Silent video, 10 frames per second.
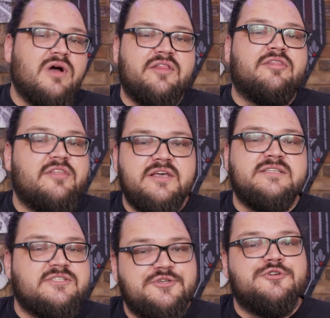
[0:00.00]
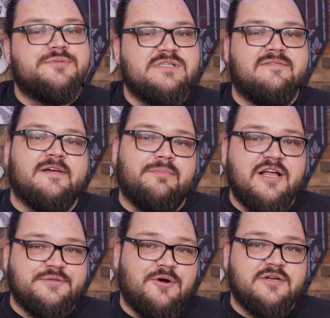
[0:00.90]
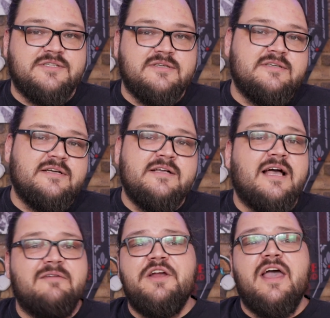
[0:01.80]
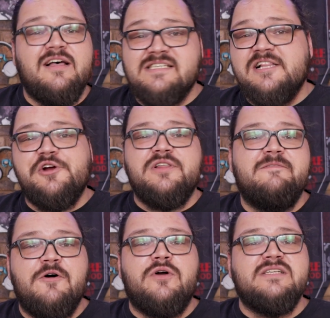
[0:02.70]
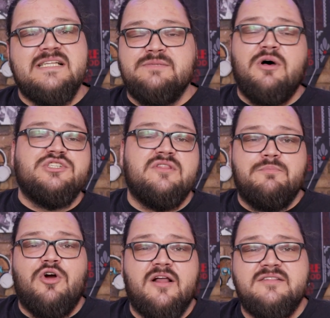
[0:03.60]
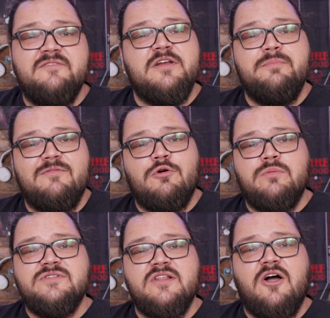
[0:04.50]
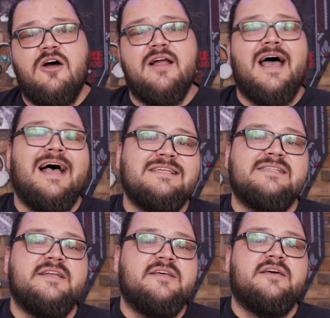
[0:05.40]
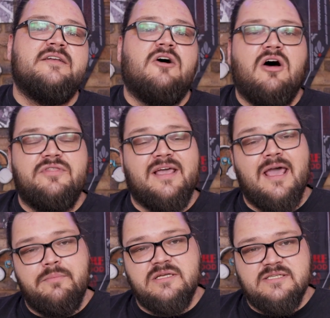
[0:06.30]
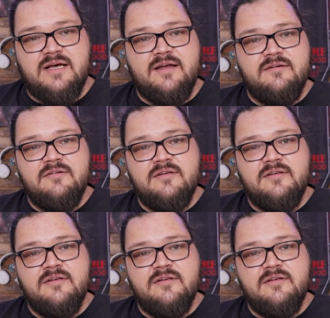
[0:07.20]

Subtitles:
with these two specific benchmarks. Nvidia has clearly focused as much on the productivity performance of the card as they did on the gaming side.